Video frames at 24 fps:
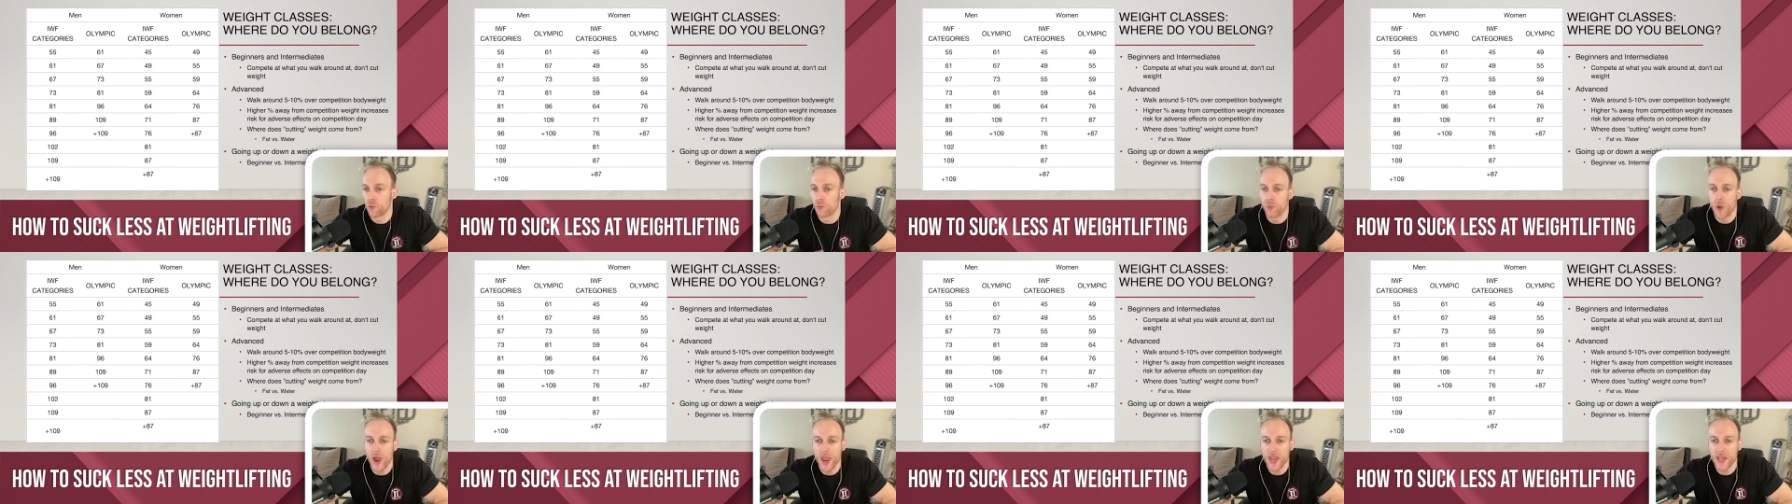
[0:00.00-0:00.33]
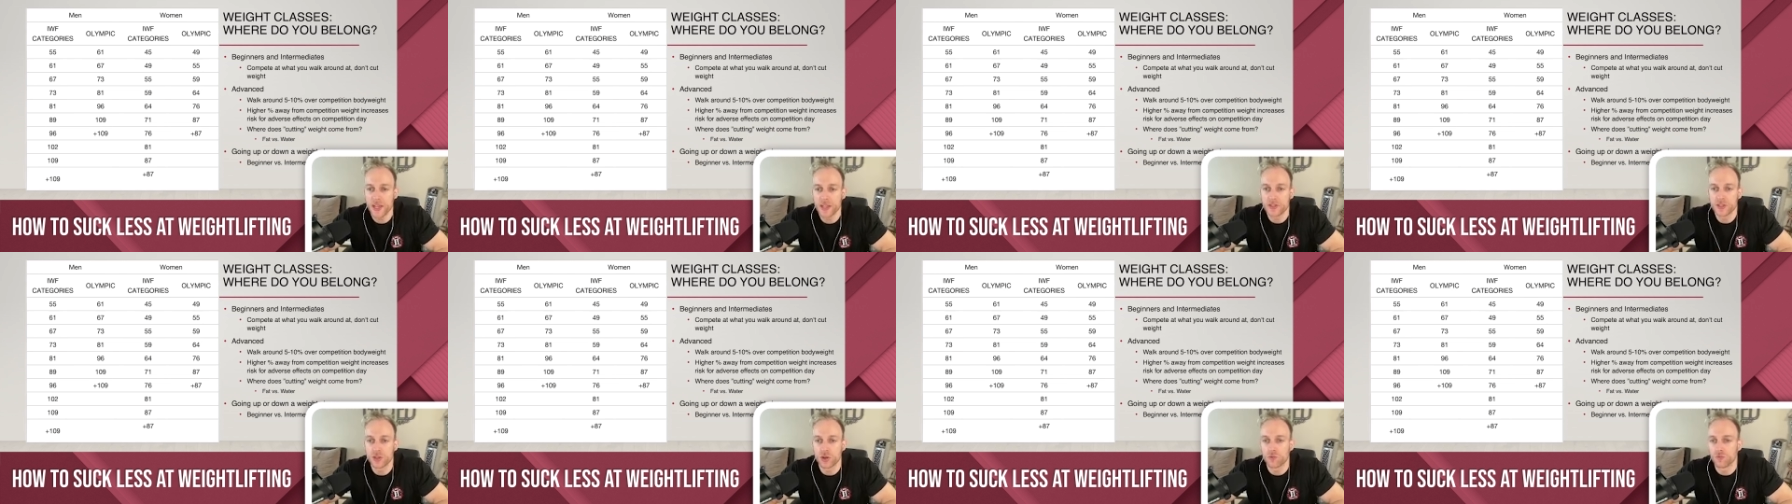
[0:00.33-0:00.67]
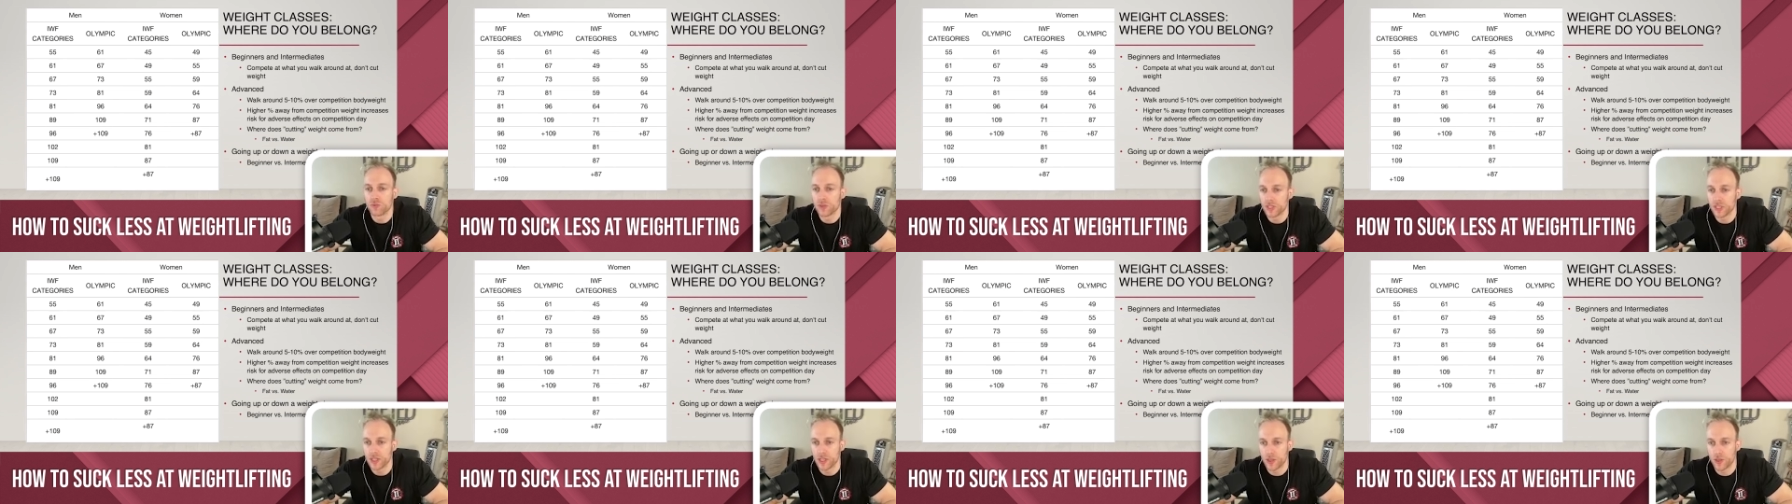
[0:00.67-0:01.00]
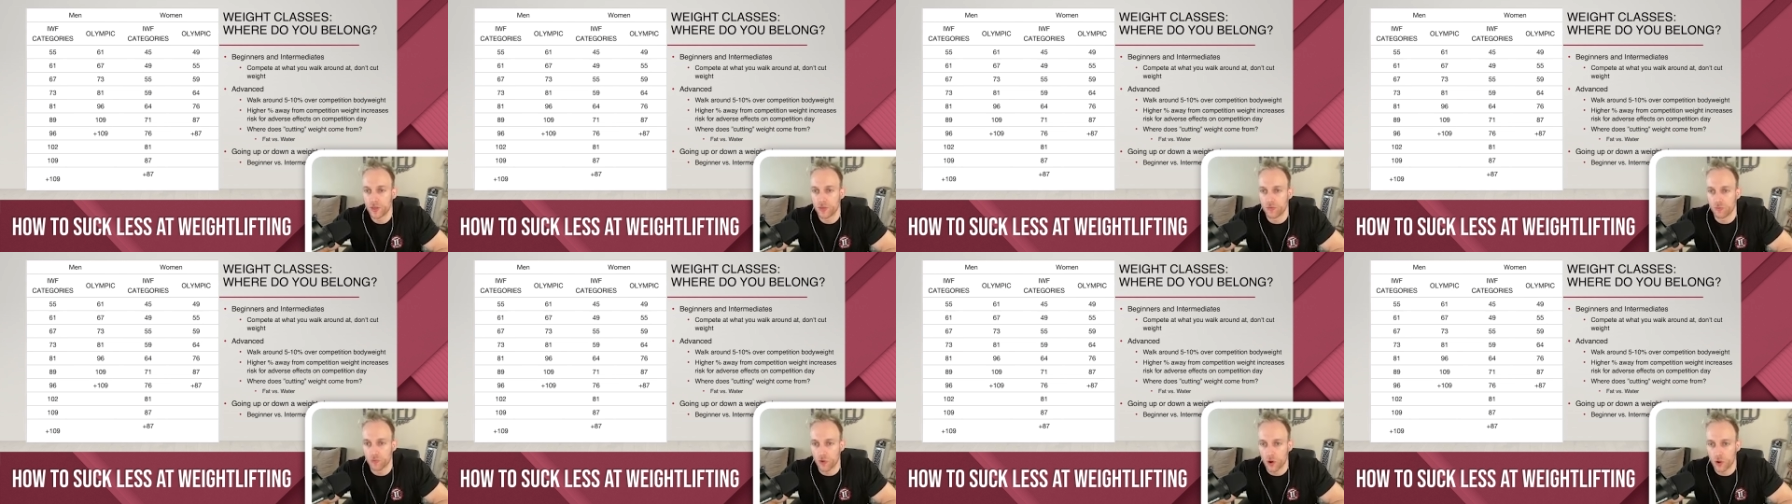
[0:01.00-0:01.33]
weigh-ins are really
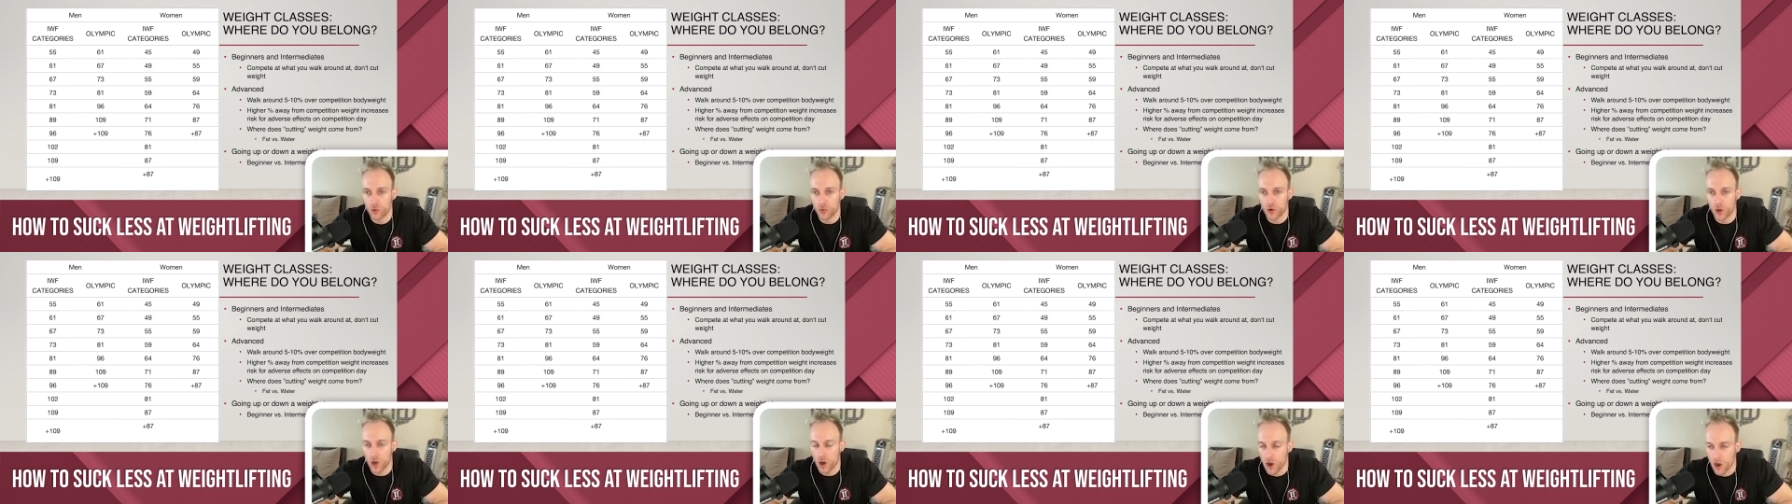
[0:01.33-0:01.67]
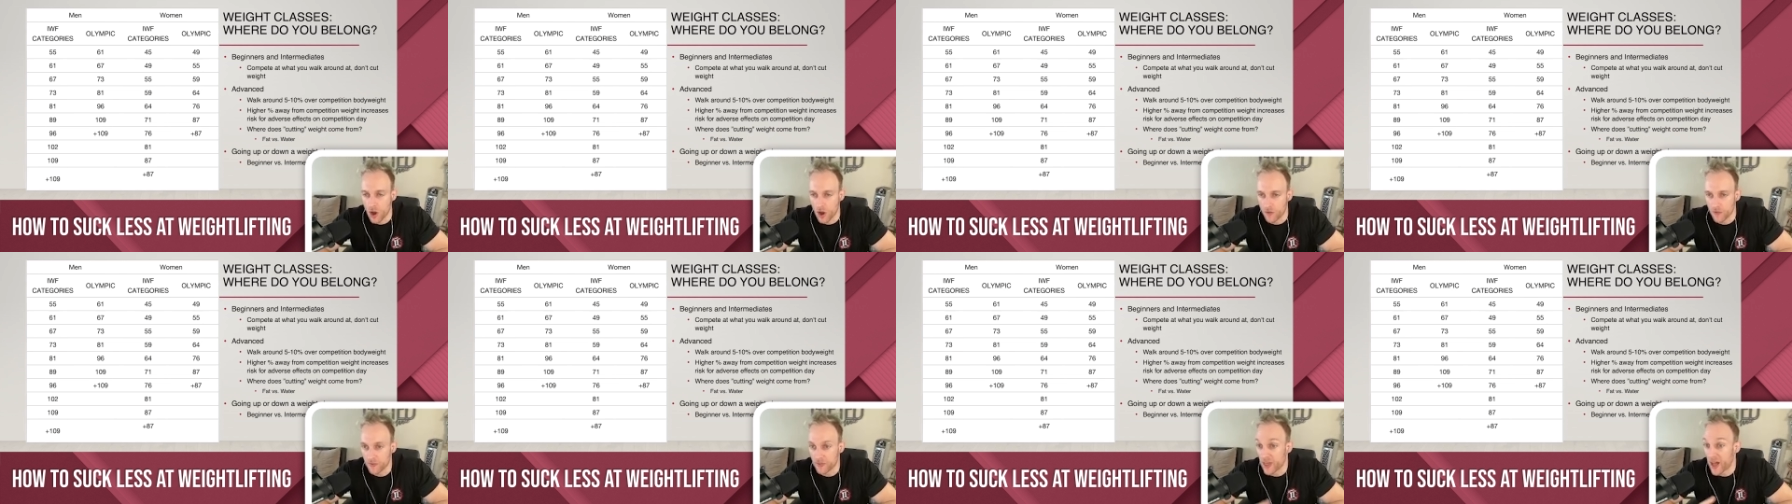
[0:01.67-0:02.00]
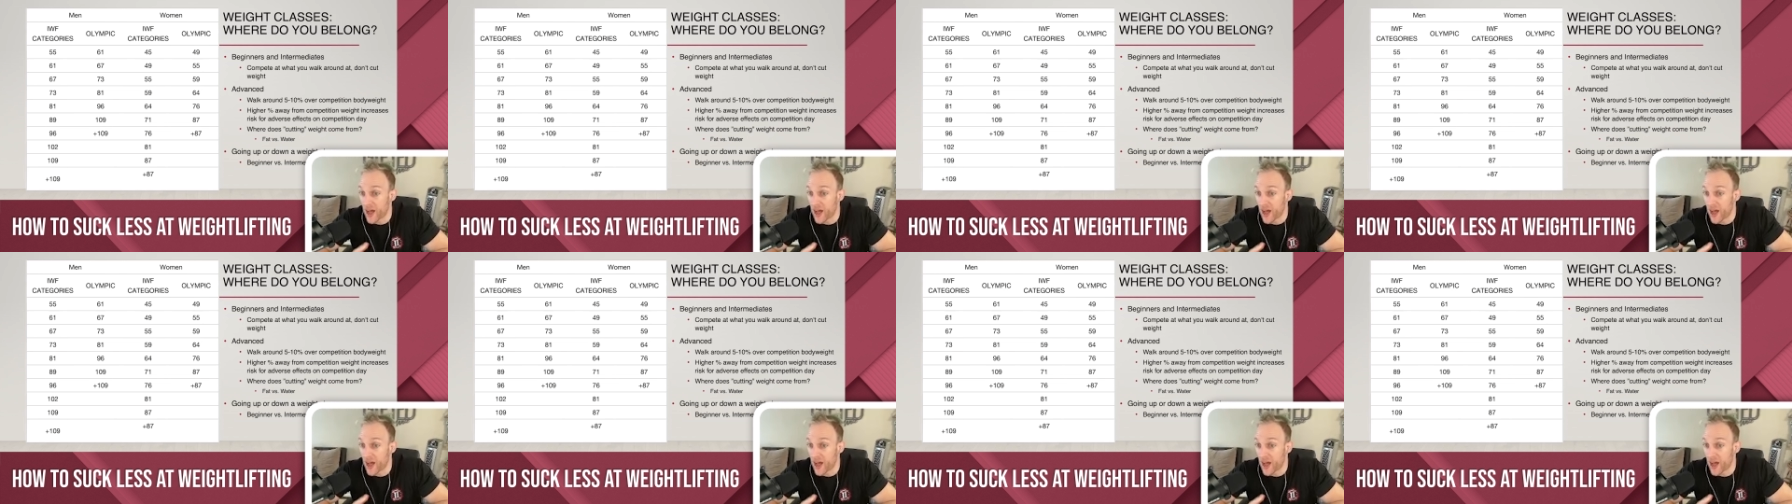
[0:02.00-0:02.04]
thrown off.